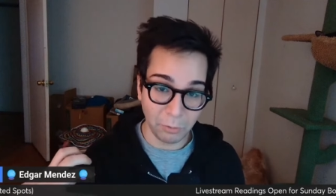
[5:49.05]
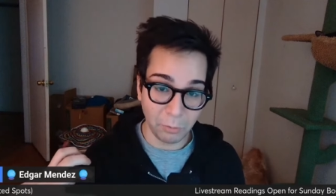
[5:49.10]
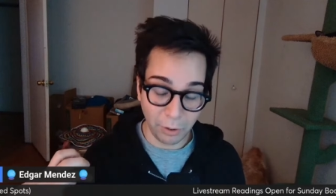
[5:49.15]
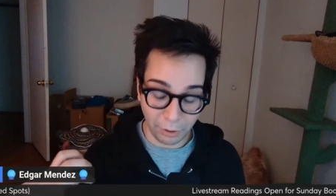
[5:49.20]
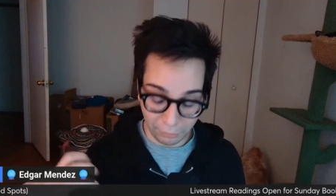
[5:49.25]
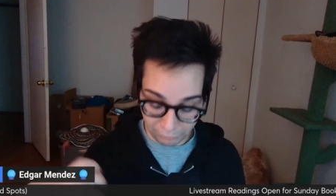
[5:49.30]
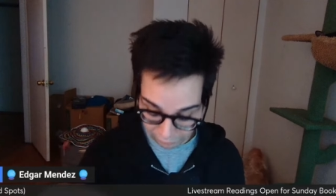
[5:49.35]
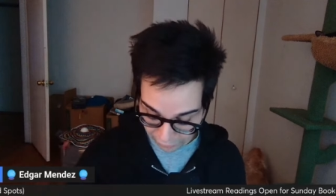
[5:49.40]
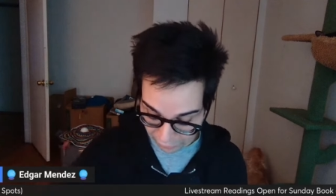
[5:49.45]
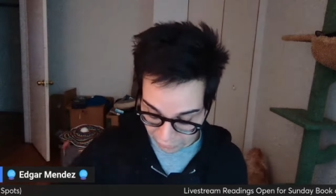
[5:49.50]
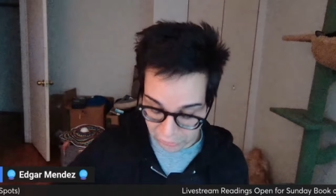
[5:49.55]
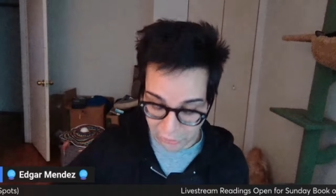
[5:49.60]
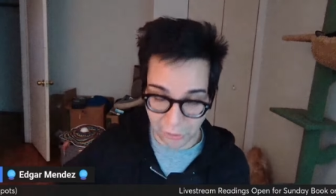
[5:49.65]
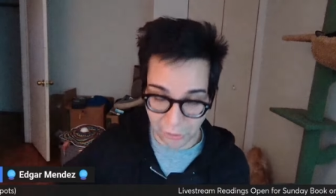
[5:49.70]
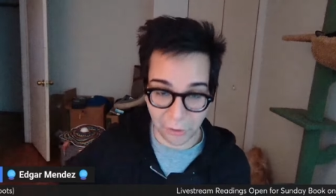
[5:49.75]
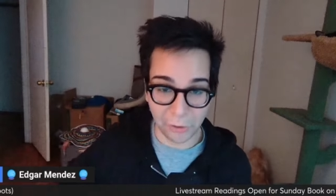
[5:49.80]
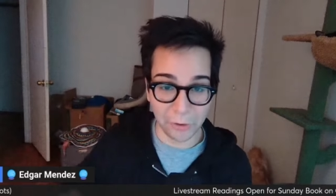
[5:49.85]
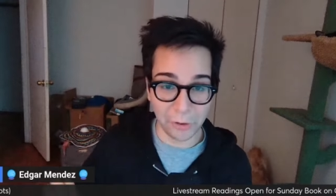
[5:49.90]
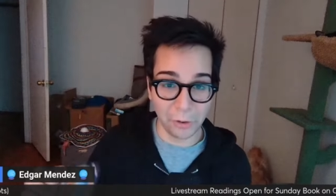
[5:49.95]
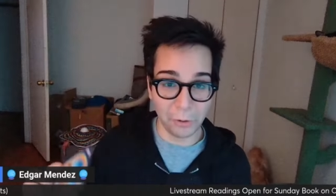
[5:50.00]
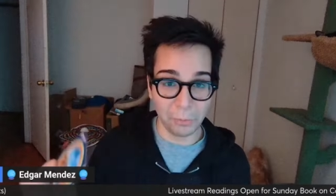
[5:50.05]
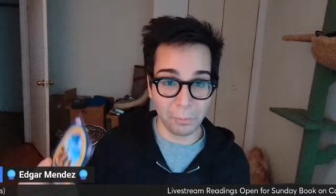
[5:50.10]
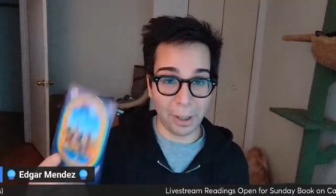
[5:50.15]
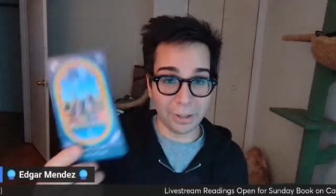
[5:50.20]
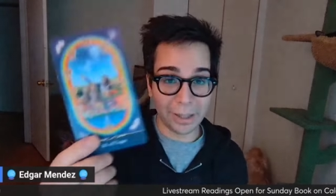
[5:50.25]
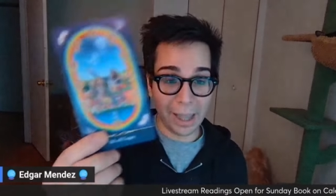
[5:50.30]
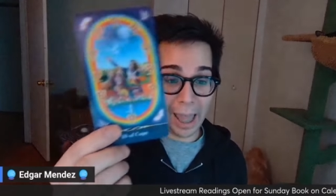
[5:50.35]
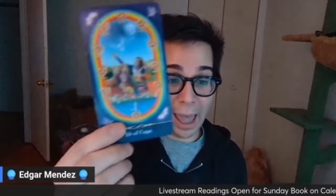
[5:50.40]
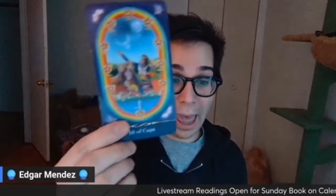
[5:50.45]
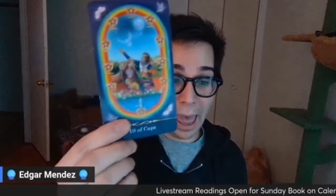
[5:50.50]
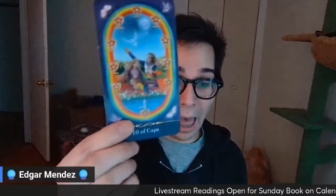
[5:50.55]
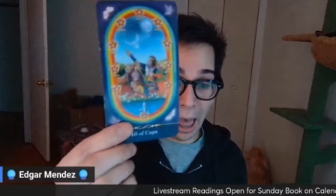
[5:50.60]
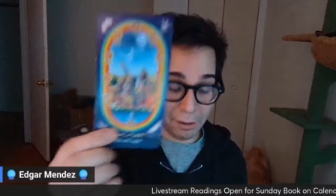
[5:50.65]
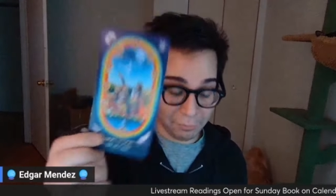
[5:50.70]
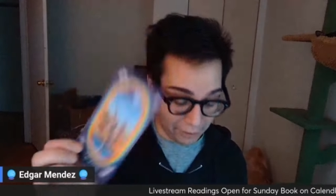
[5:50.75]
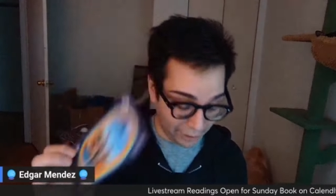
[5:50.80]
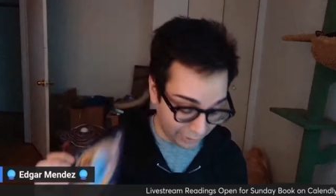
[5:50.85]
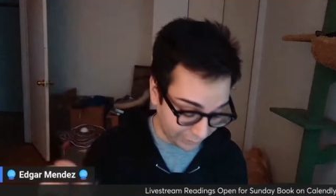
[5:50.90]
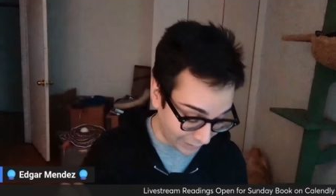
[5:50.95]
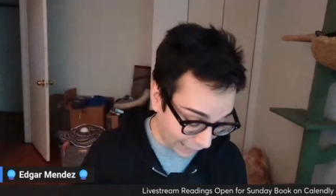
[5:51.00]
what future you're meant to have
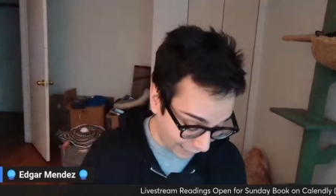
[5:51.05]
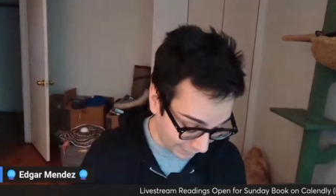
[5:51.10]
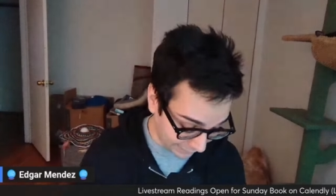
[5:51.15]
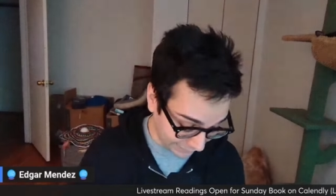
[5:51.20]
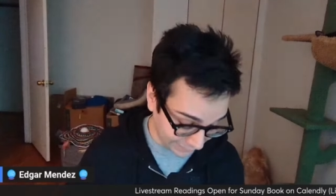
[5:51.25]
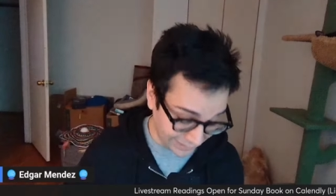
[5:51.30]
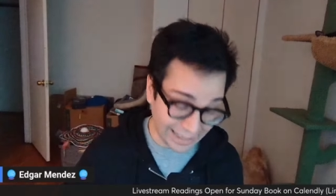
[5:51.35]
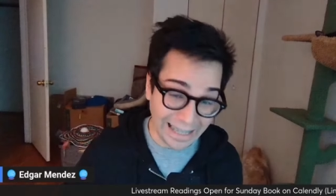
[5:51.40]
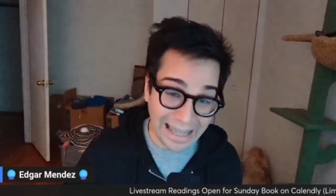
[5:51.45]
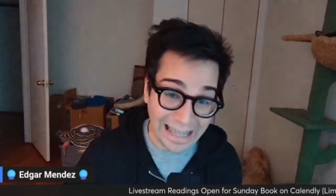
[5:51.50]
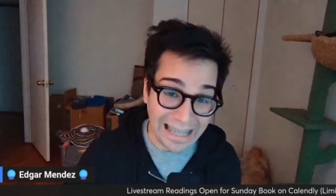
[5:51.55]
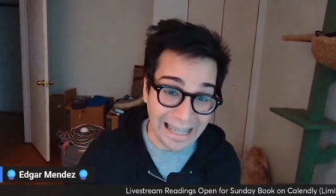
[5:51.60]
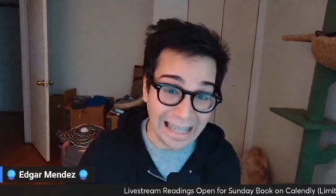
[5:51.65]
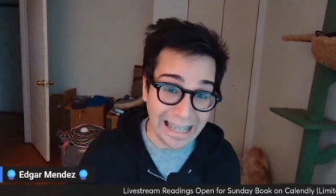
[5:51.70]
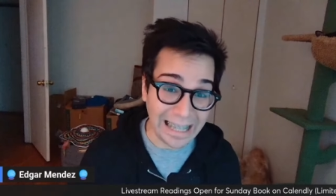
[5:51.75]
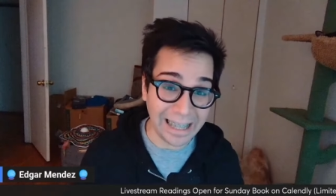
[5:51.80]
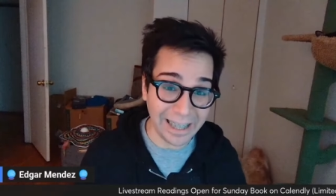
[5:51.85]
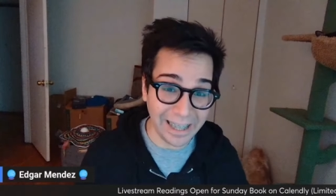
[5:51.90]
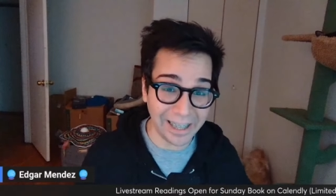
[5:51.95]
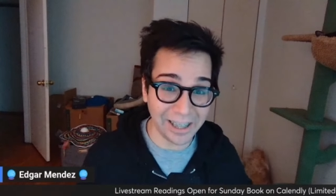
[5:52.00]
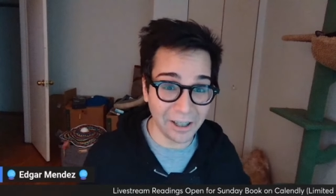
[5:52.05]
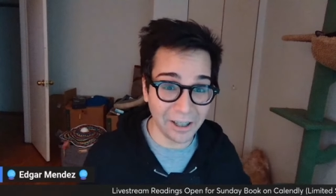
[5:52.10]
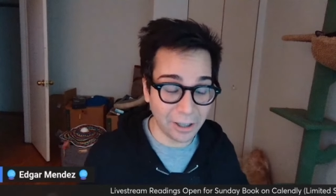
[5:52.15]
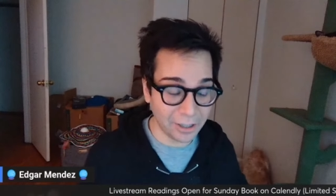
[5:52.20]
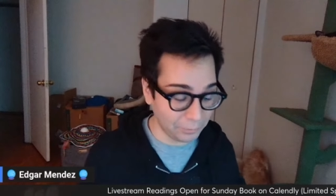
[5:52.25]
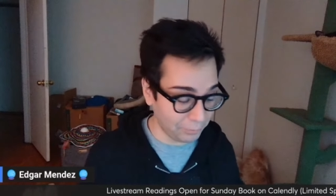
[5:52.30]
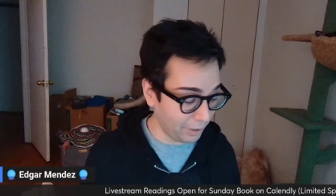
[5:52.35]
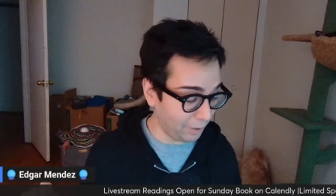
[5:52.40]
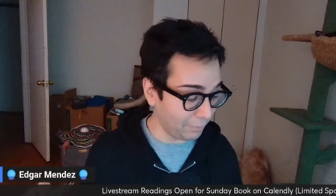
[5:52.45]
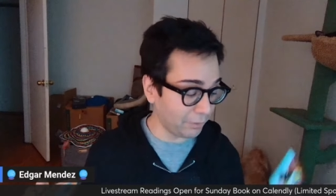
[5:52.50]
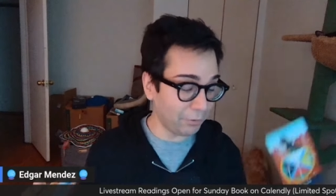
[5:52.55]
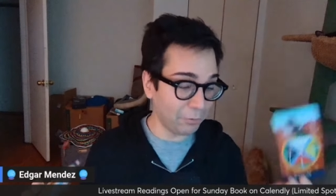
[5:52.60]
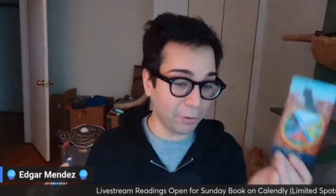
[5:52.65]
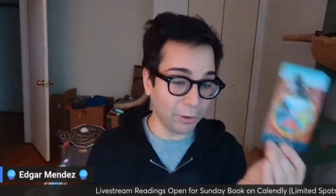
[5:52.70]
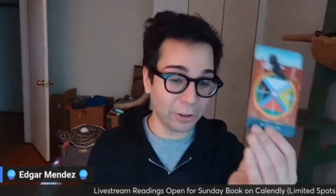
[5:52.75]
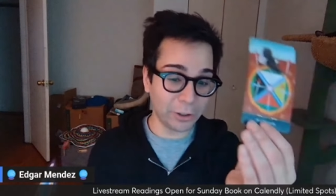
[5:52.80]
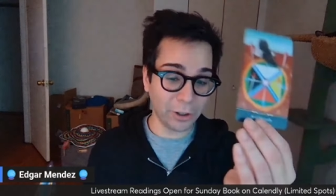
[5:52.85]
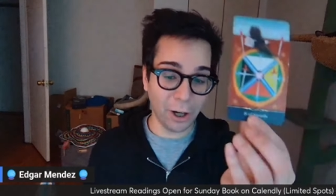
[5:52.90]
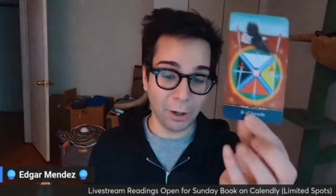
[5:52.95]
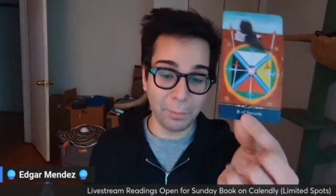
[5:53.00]
and that's the key here because we have the
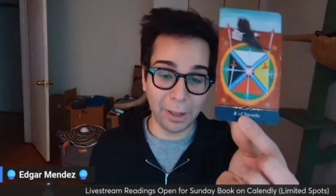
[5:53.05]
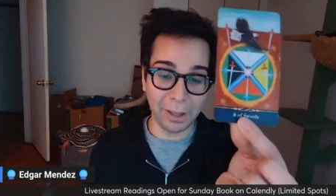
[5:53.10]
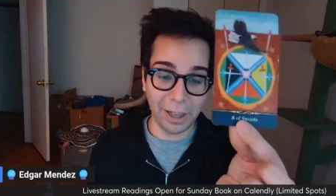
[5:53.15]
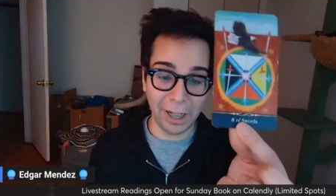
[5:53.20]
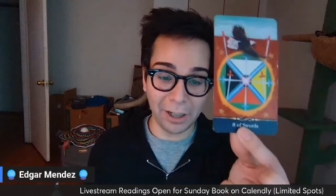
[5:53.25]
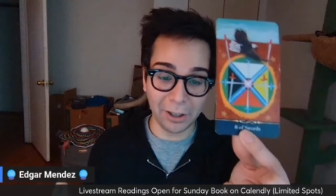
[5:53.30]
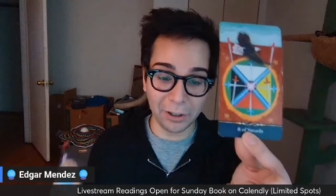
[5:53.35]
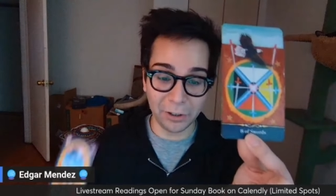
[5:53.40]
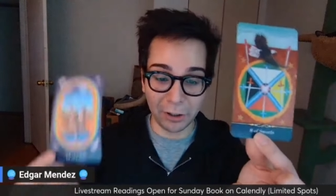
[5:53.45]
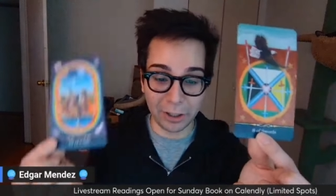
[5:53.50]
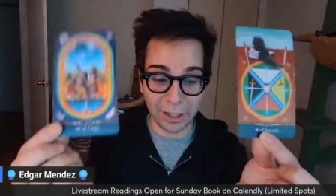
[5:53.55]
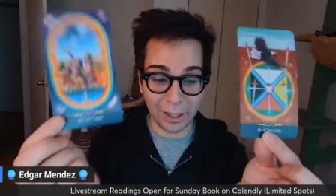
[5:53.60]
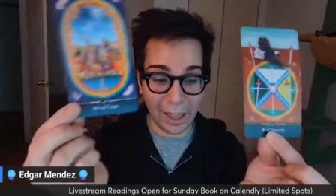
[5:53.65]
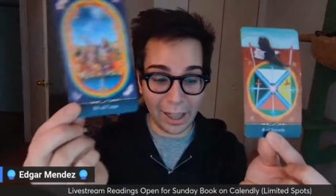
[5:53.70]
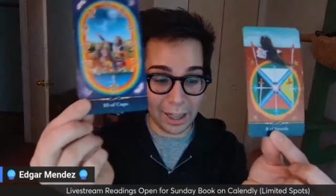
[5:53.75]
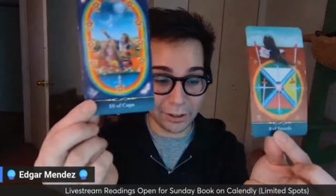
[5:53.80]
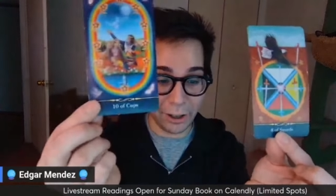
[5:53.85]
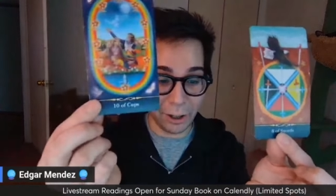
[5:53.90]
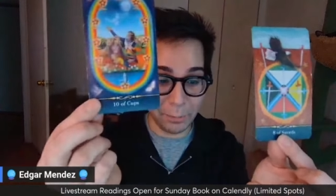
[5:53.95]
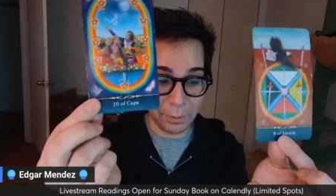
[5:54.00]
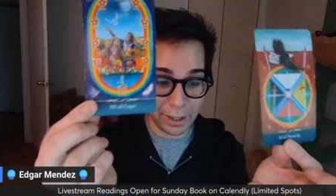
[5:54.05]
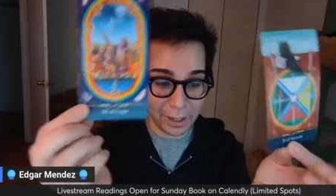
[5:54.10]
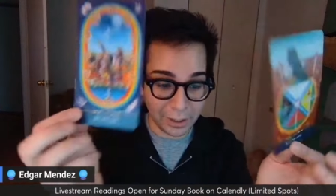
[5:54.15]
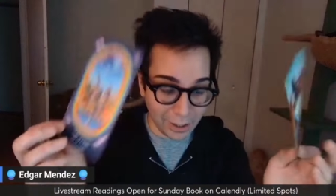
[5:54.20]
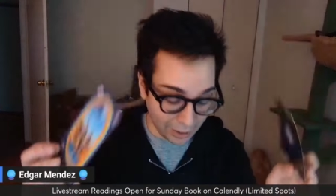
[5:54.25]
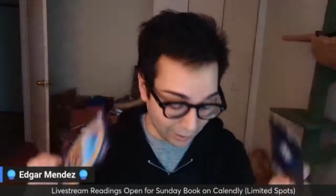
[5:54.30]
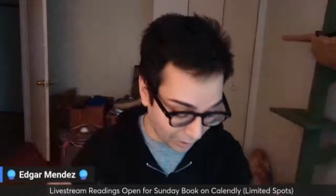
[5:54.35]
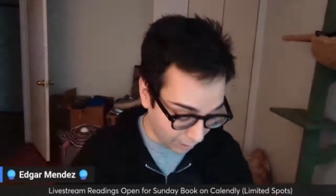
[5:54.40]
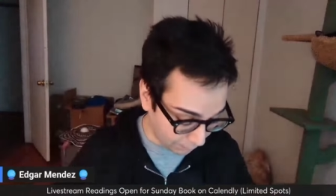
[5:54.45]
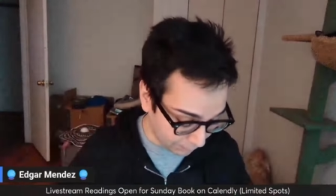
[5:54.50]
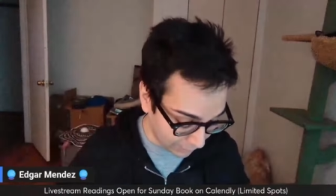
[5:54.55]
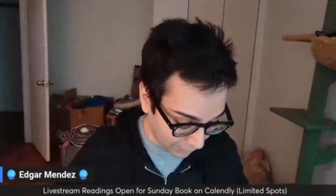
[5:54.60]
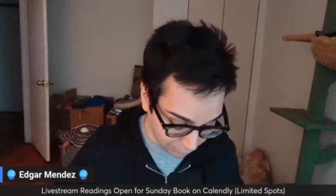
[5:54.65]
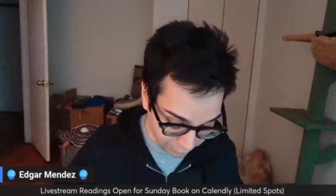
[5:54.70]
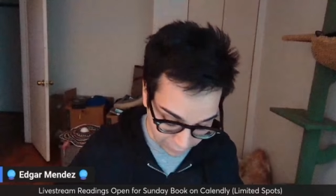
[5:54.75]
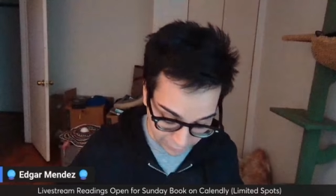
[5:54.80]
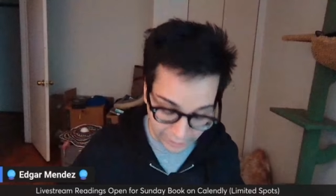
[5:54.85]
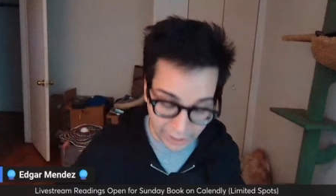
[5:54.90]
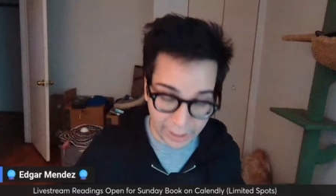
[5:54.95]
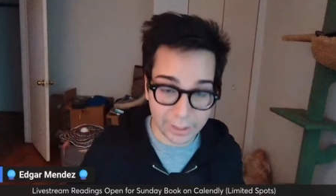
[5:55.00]
first card being the eight of swords and the last card being the ten of cups how are you
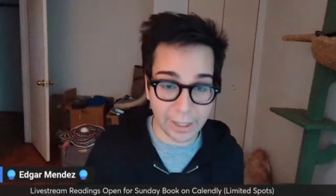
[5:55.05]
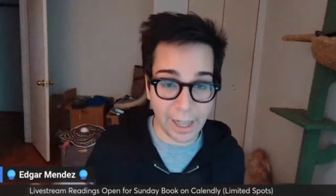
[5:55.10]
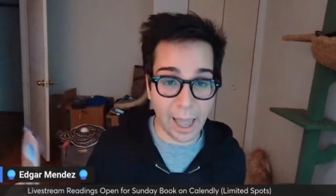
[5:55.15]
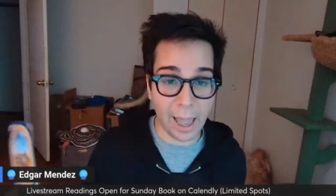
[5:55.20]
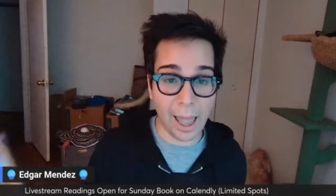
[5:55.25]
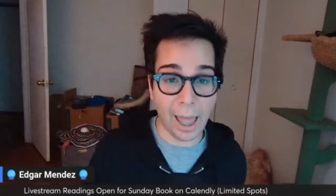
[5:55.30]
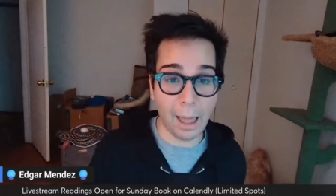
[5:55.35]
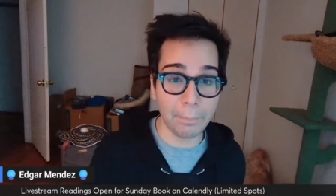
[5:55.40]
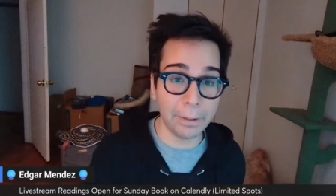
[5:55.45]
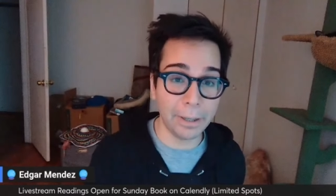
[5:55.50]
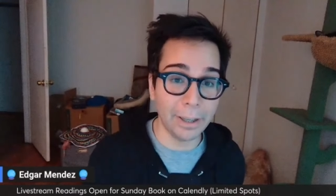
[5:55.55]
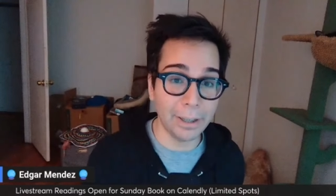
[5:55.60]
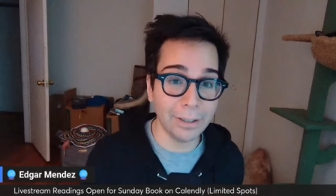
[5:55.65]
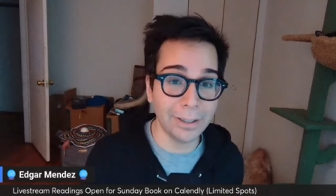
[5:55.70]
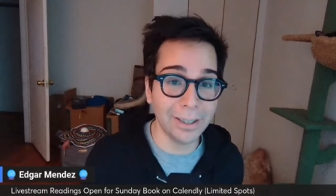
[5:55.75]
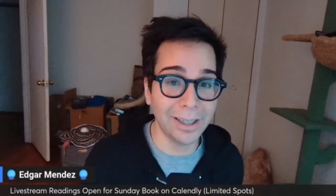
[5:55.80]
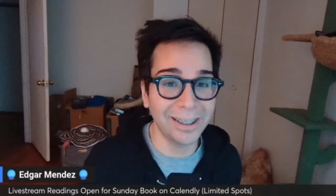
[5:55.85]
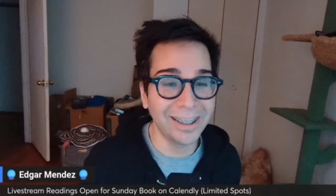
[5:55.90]
going to get to that happiness